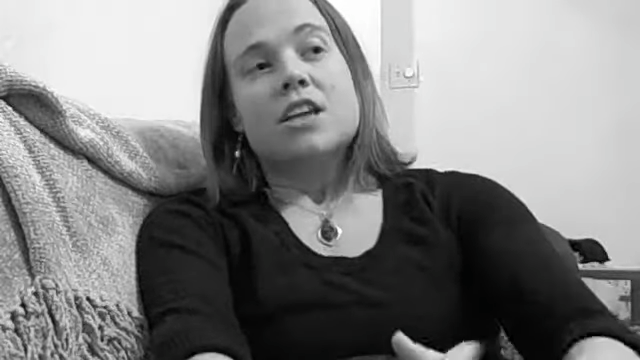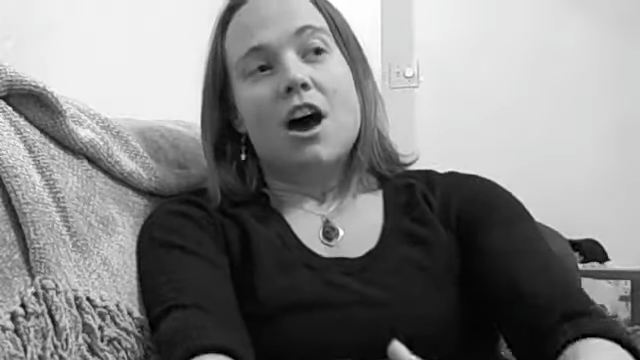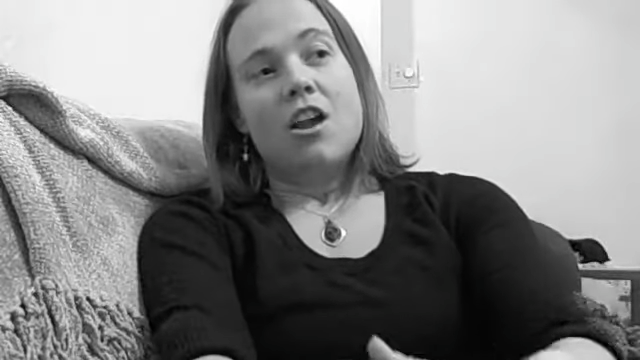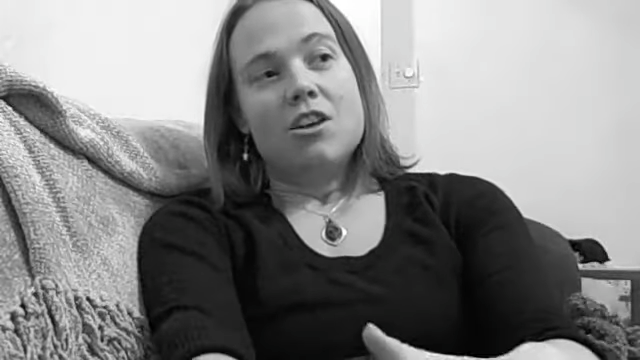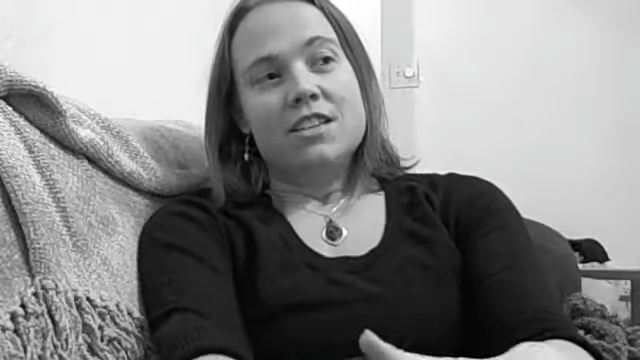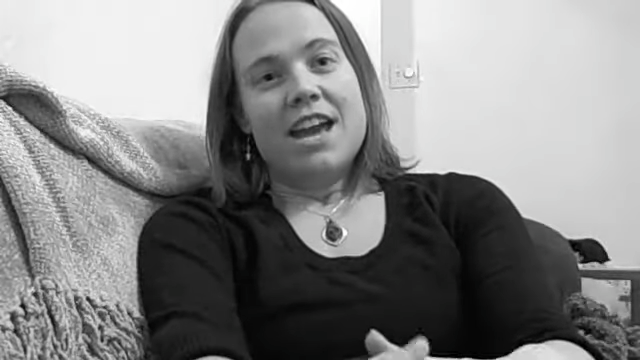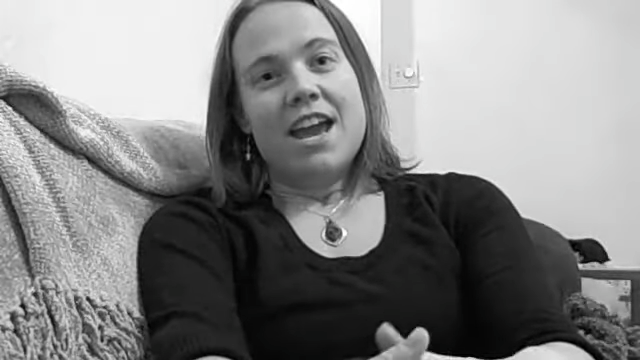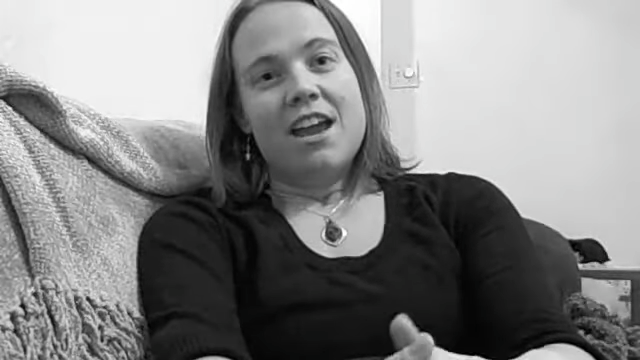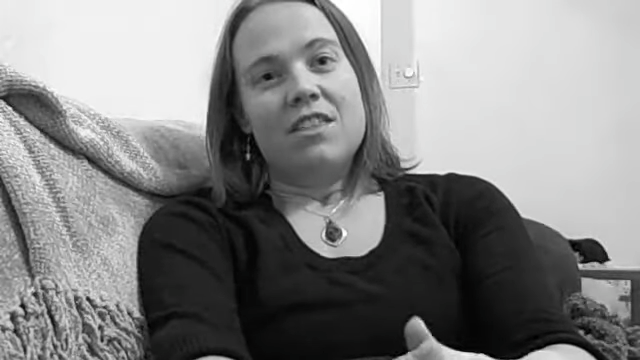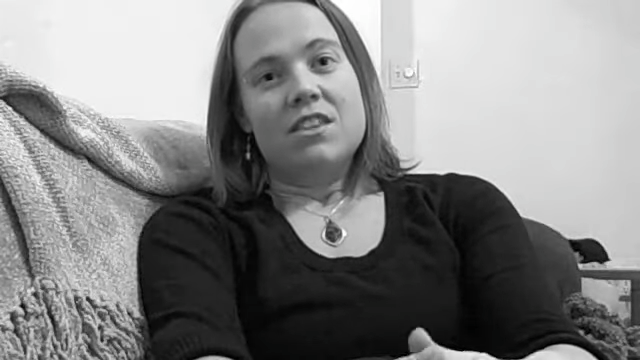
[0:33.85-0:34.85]
taught all
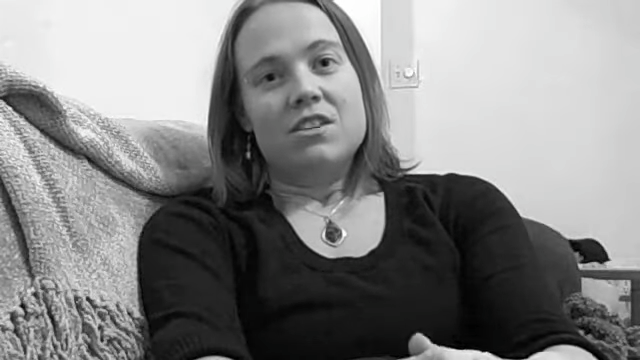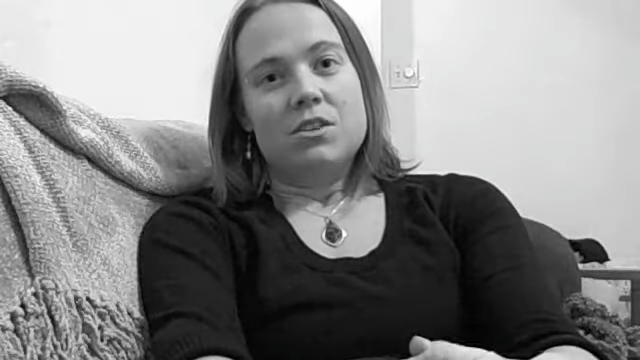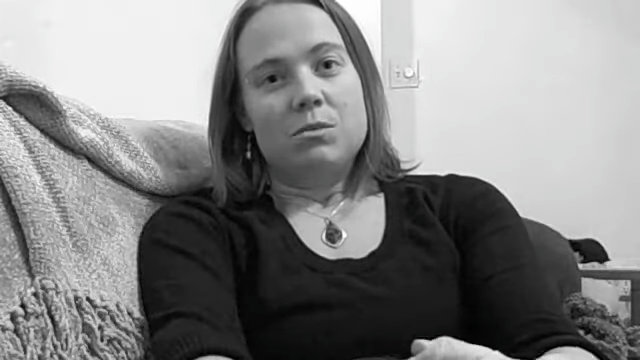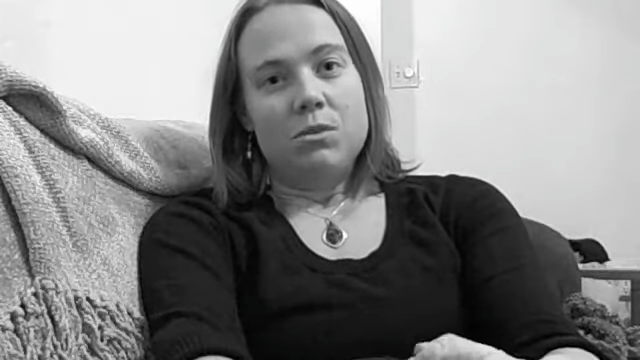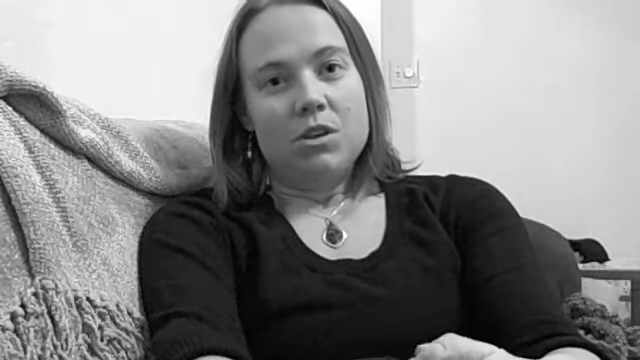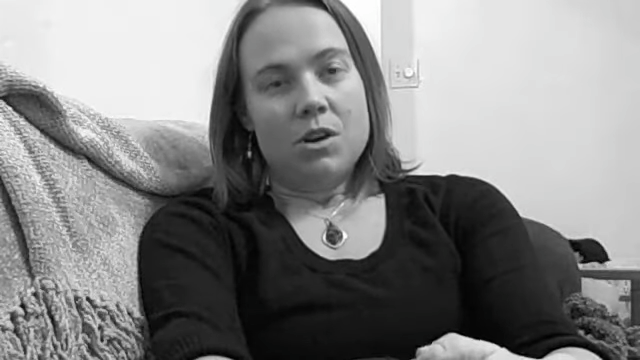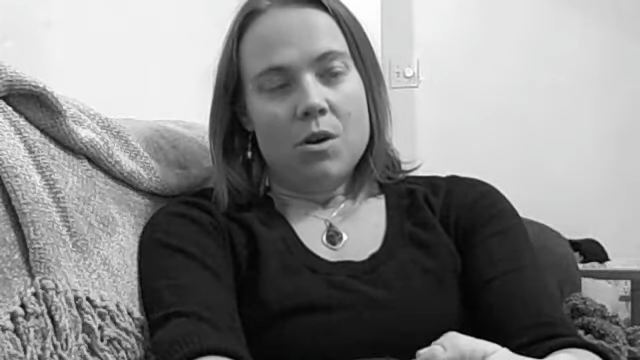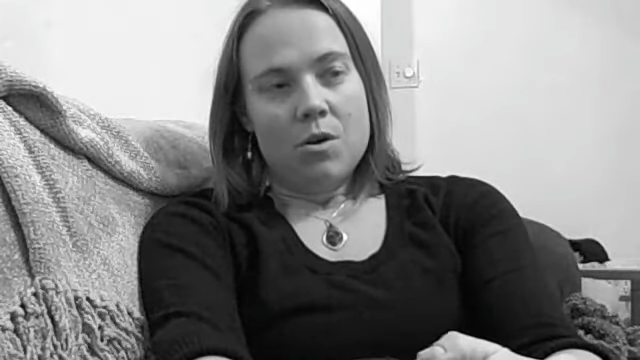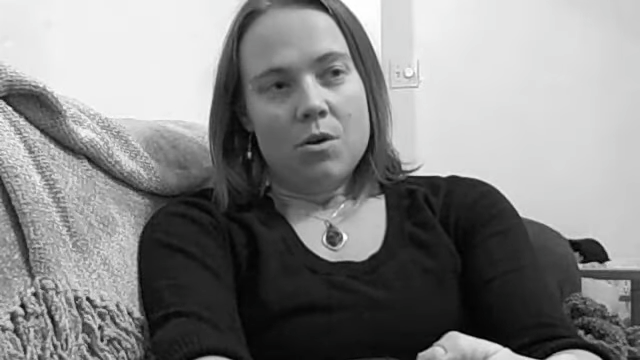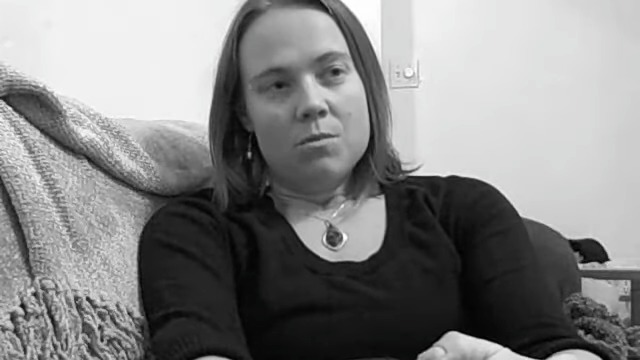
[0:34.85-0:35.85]
day and then commuted
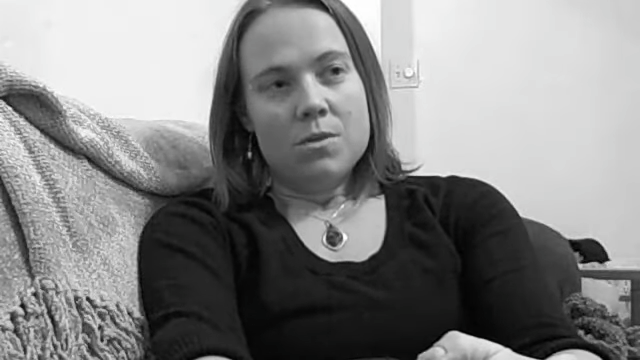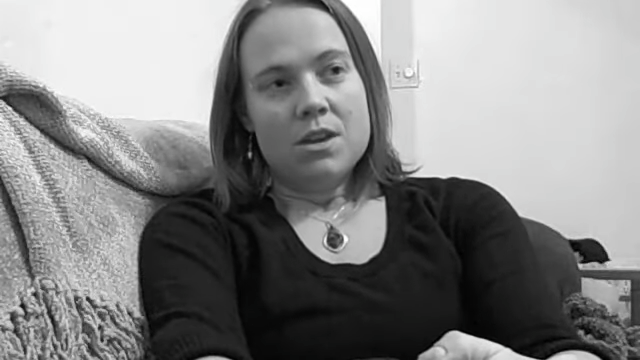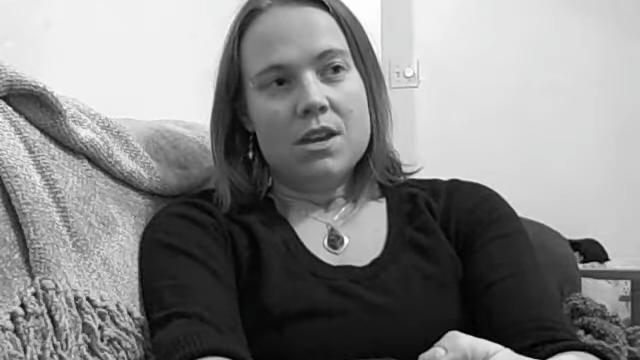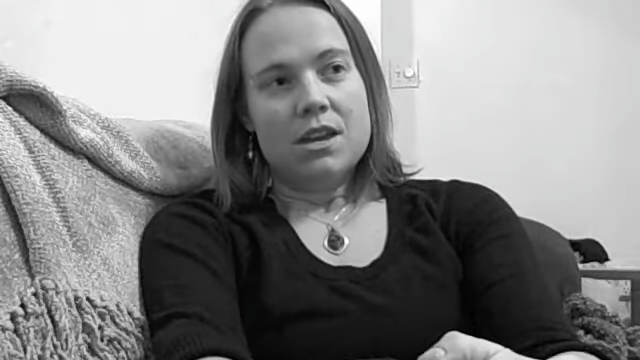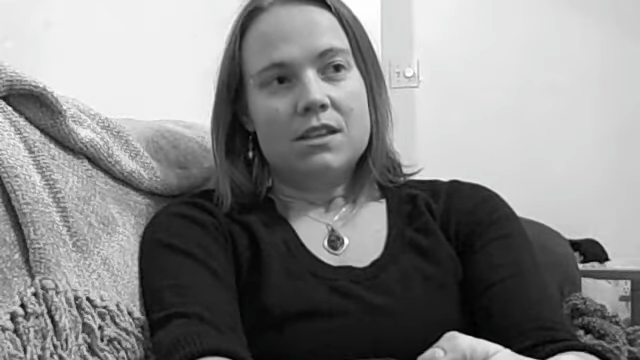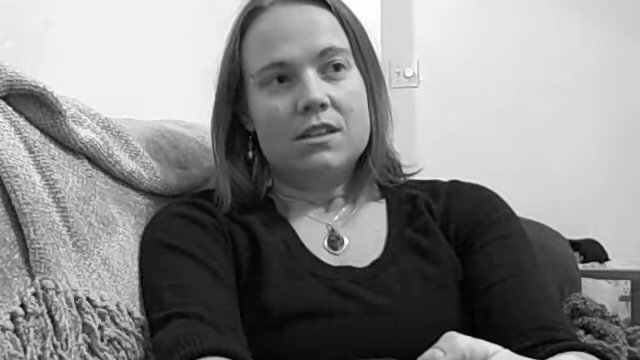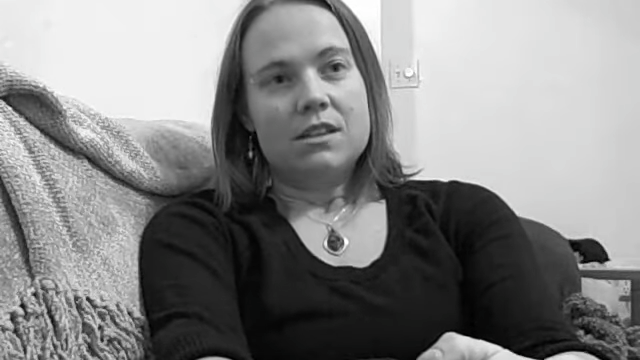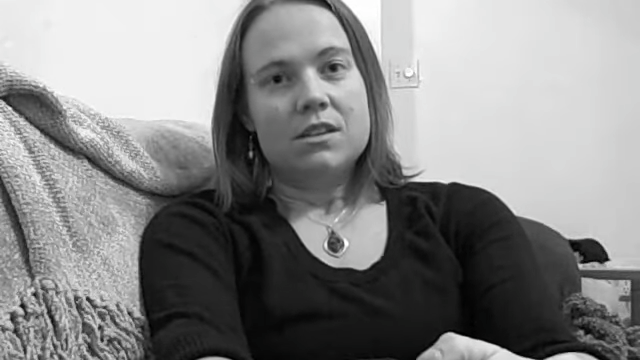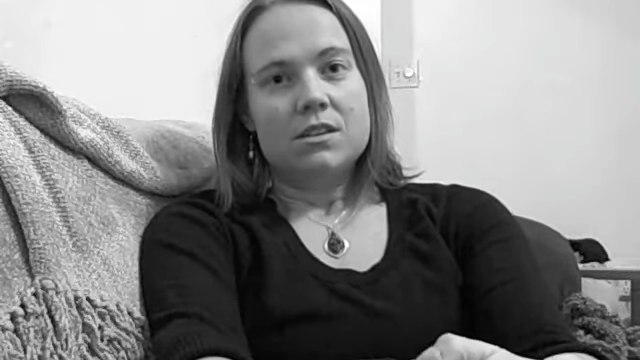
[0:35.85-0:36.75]
home and